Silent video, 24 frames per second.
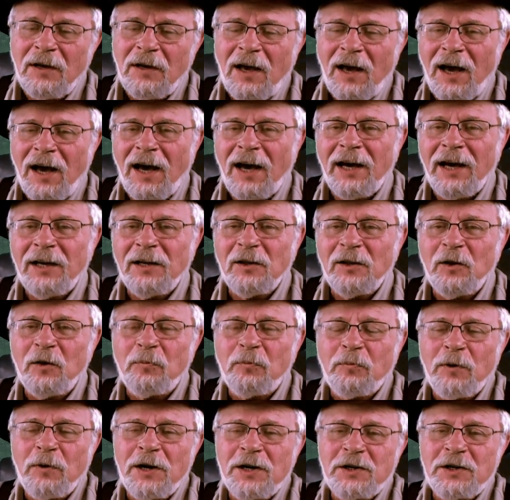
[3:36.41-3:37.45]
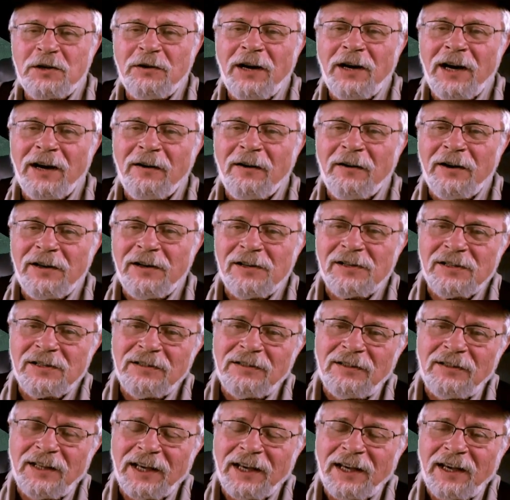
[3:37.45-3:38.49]
high and low pressure areas and
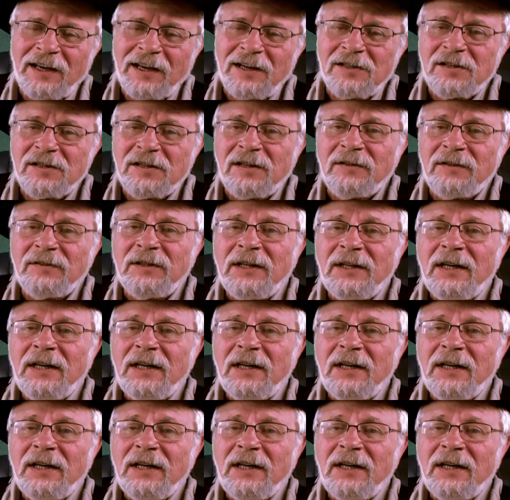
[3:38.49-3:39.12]
all that kind of stuff.